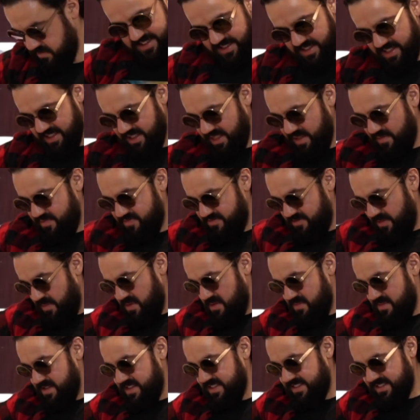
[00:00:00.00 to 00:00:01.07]
I think the
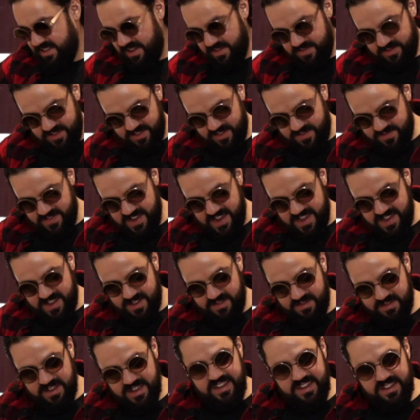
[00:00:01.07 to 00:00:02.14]
problem is that I've just
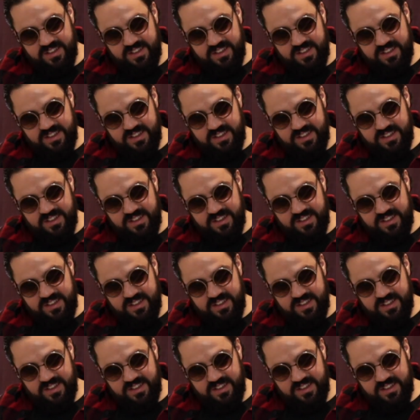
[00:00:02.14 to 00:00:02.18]
found